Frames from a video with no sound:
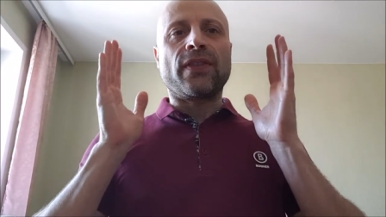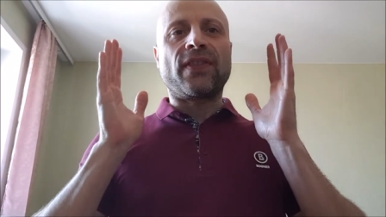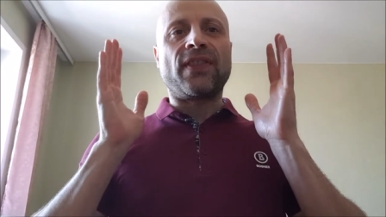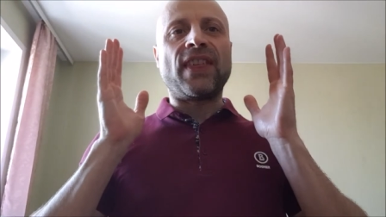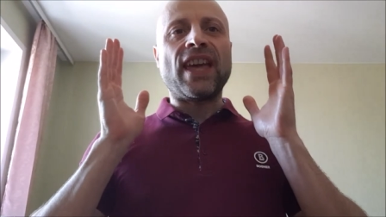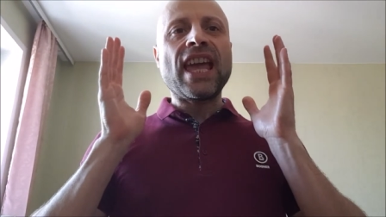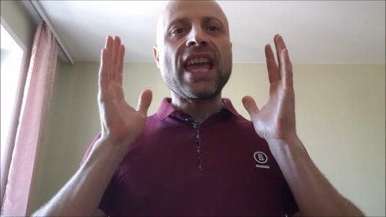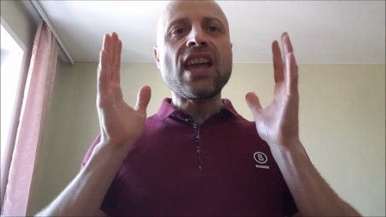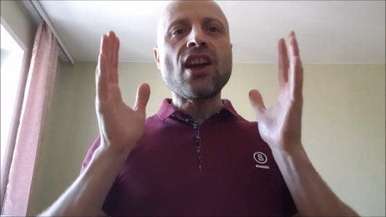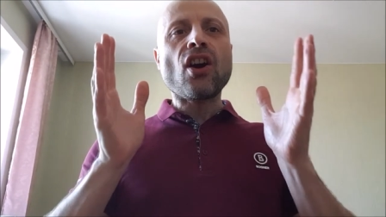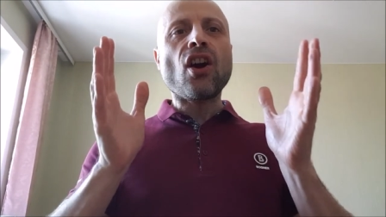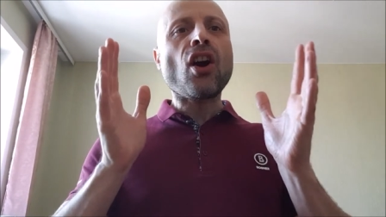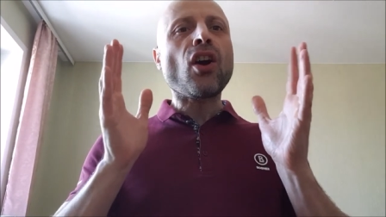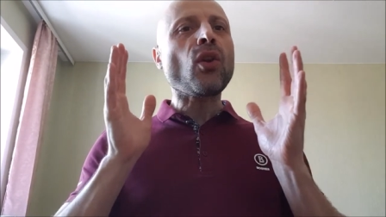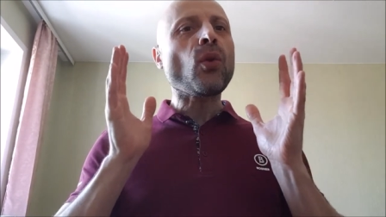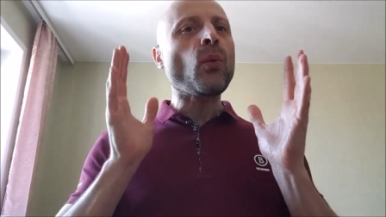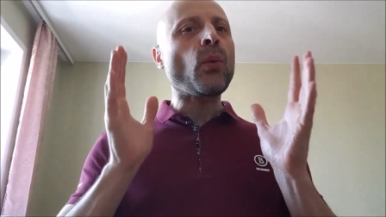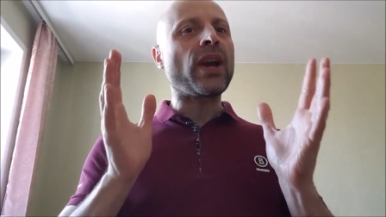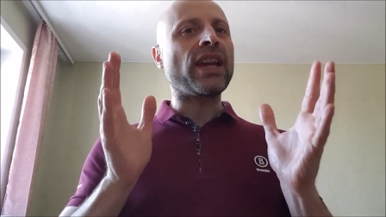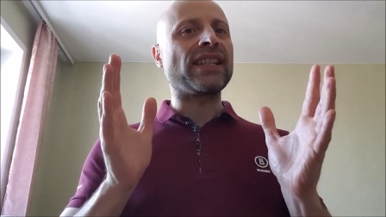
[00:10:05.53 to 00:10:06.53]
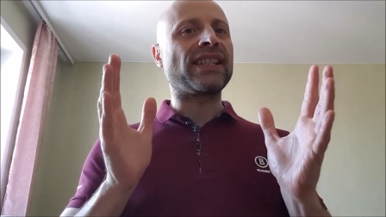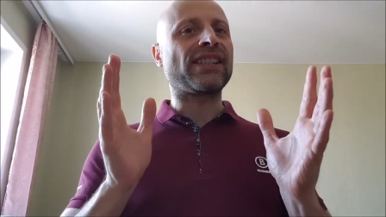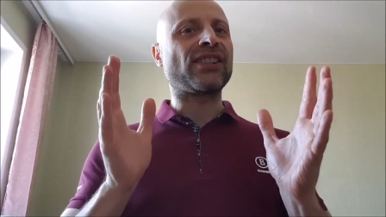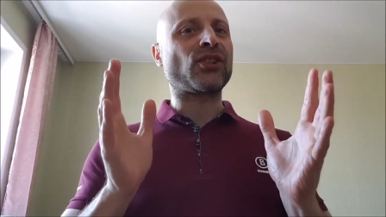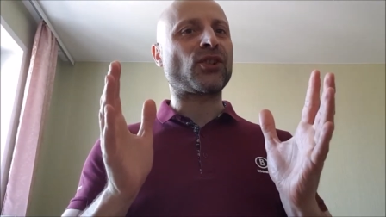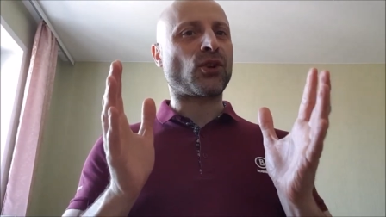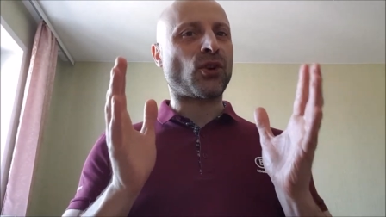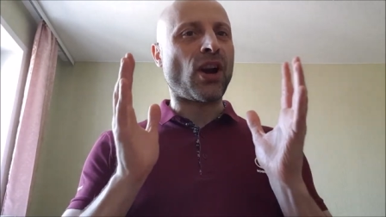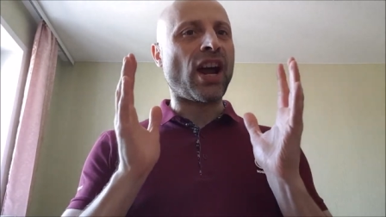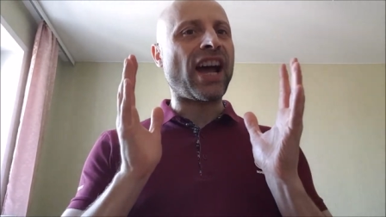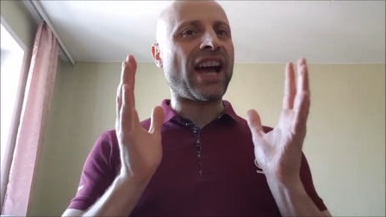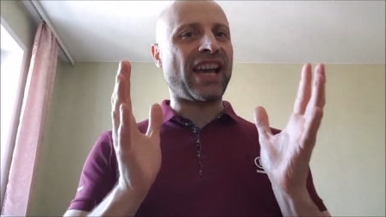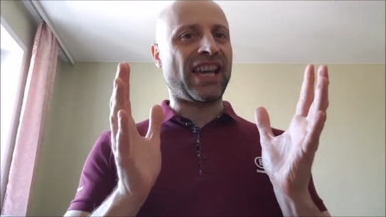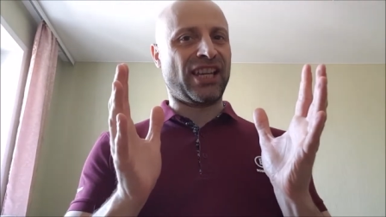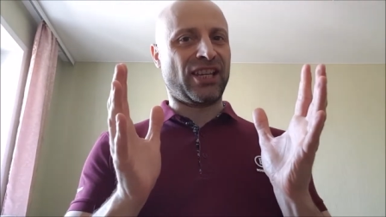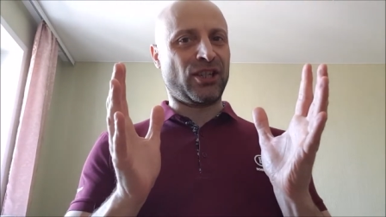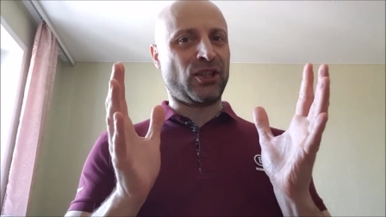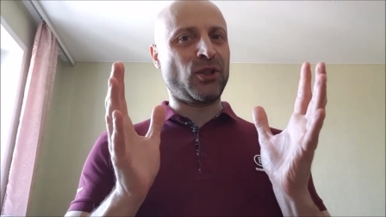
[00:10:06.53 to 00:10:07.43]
they always try,